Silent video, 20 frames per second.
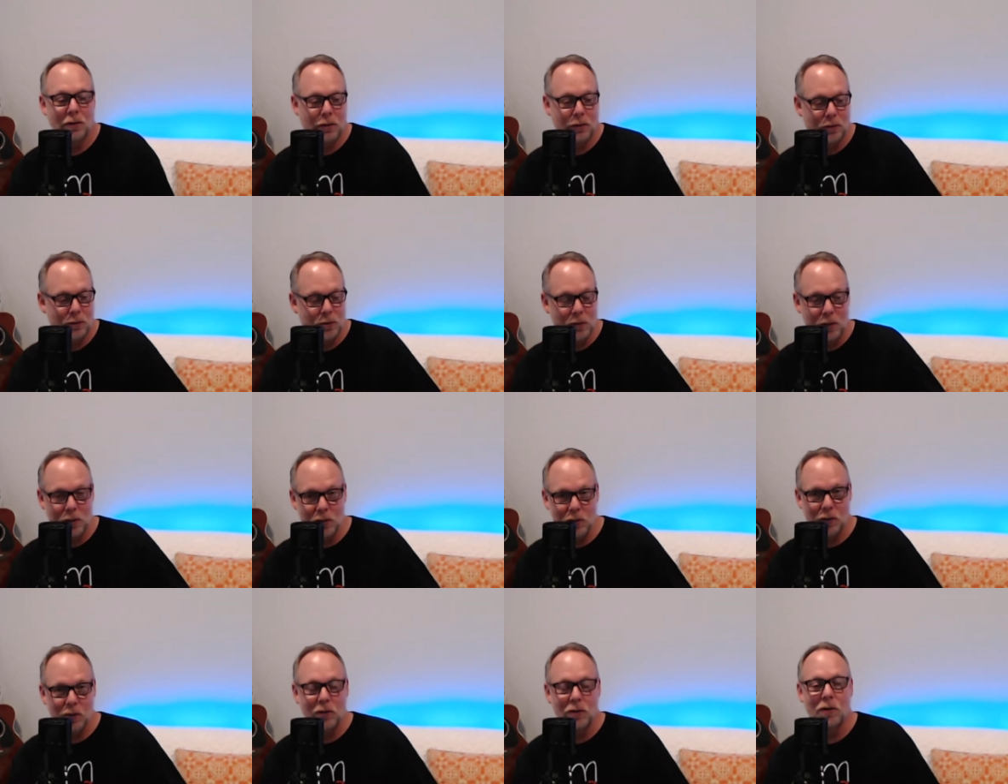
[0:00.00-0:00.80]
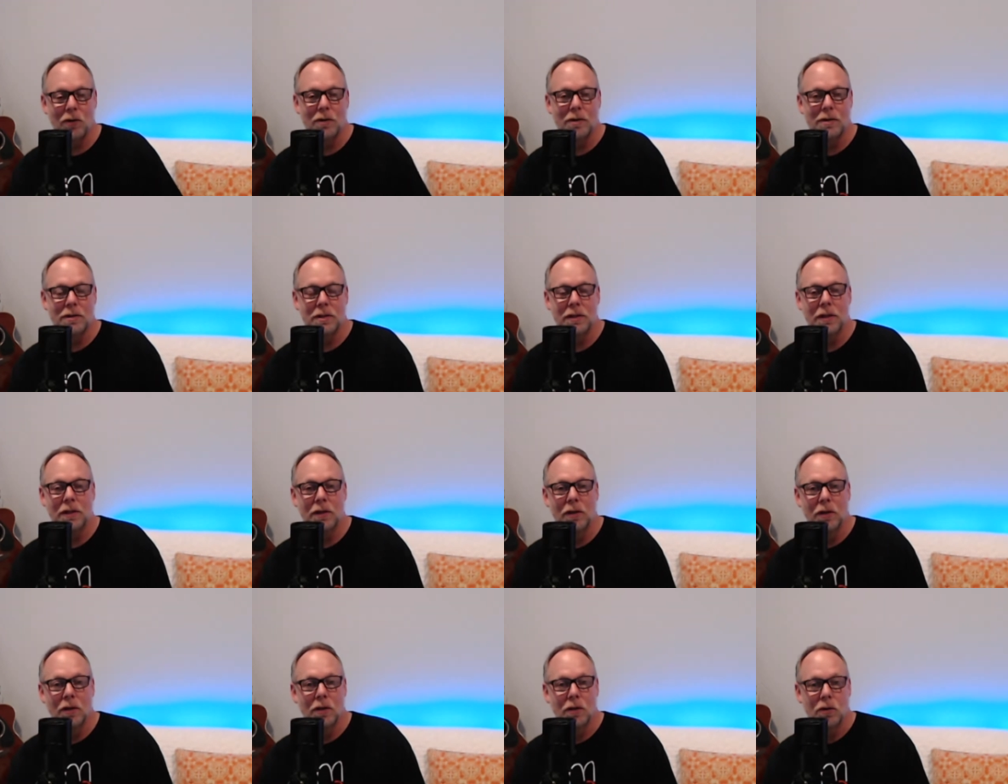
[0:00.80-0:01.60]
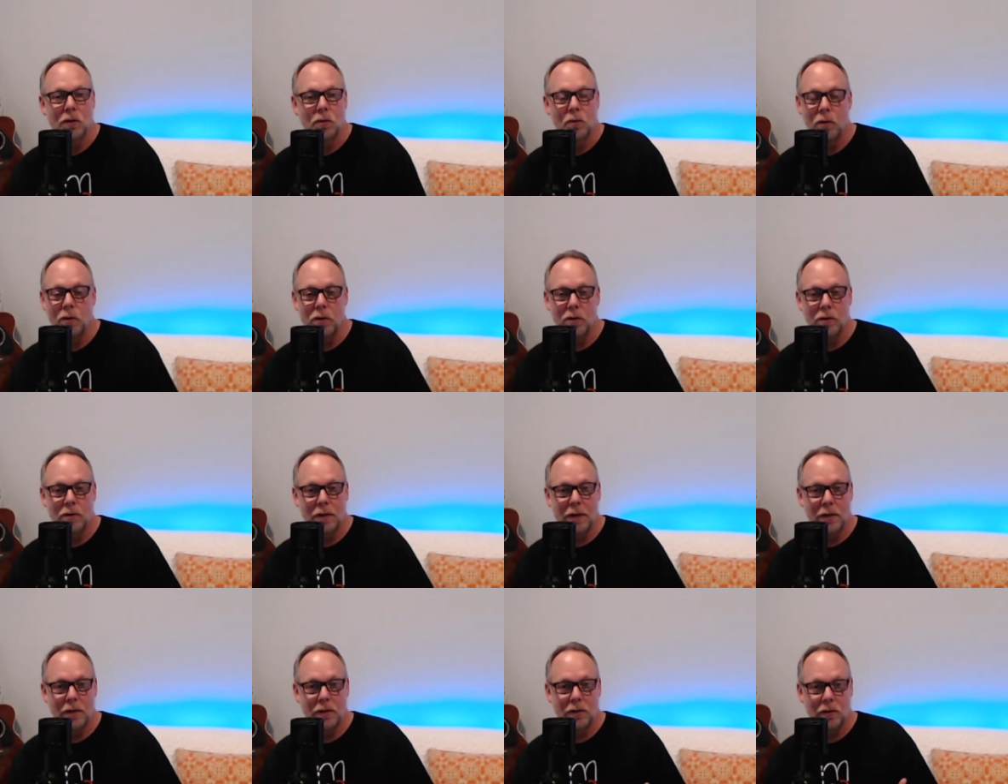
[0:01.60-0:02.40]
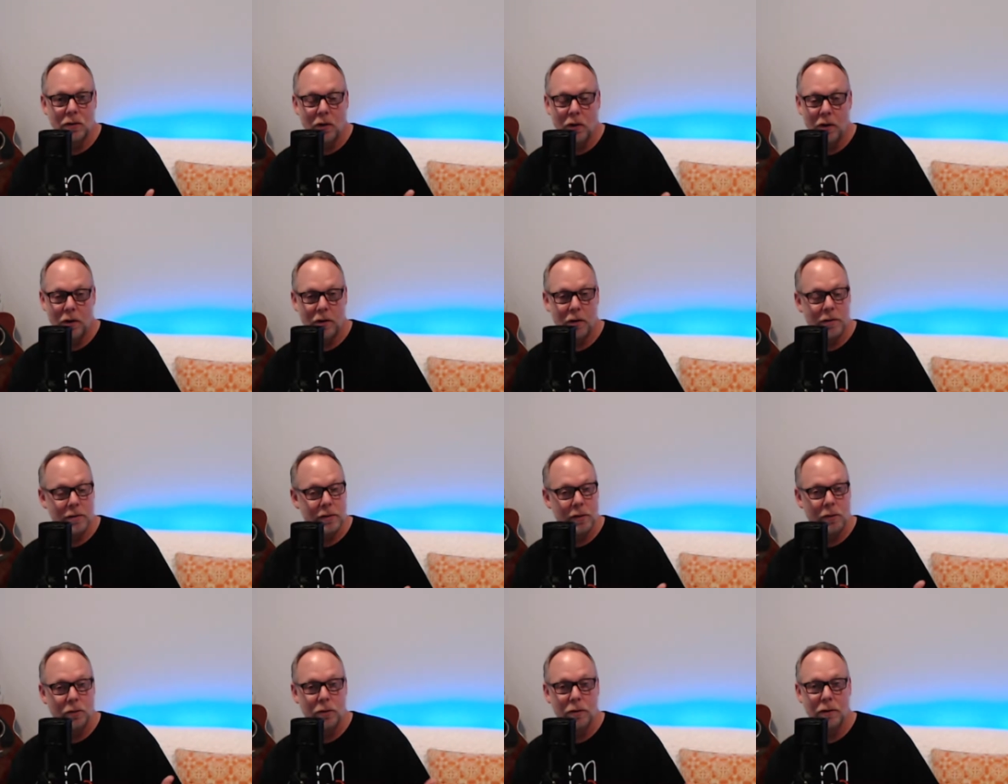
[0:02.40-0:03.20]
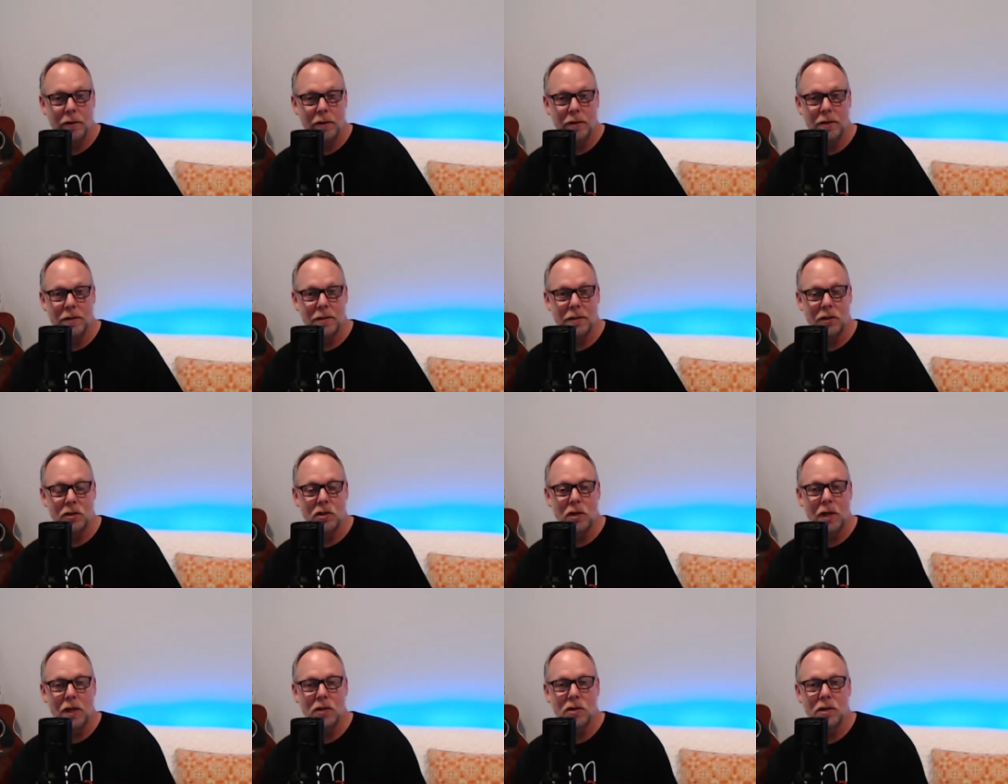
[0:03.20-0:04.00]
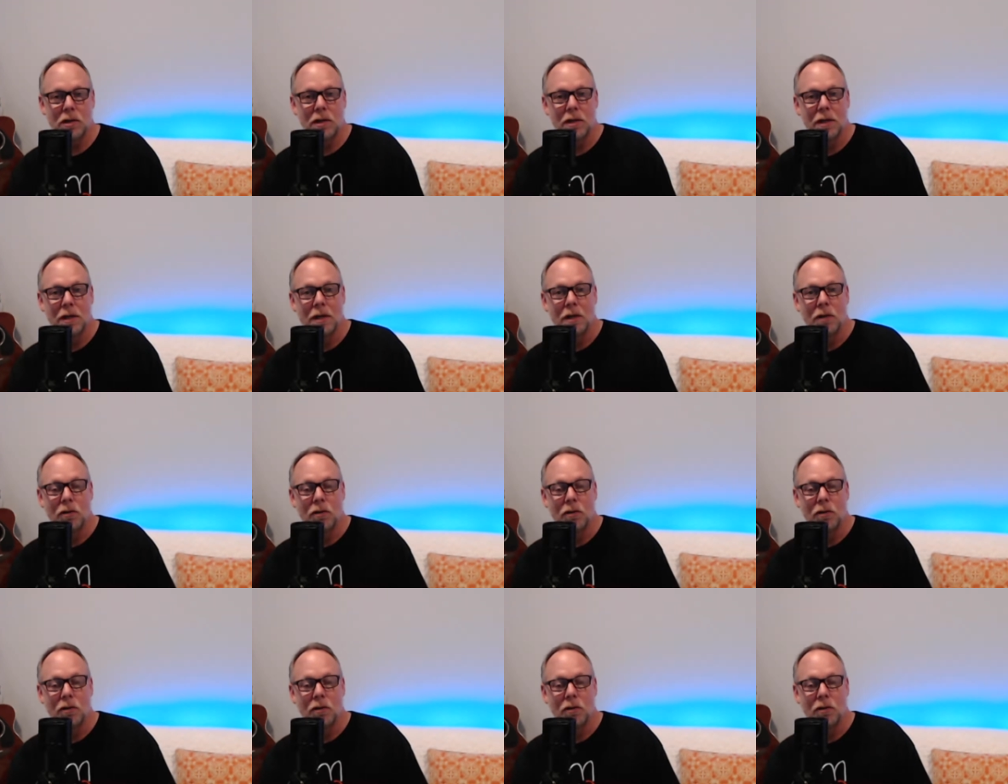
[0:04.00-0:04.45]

traditional currency, hard currency where you can just exchange it,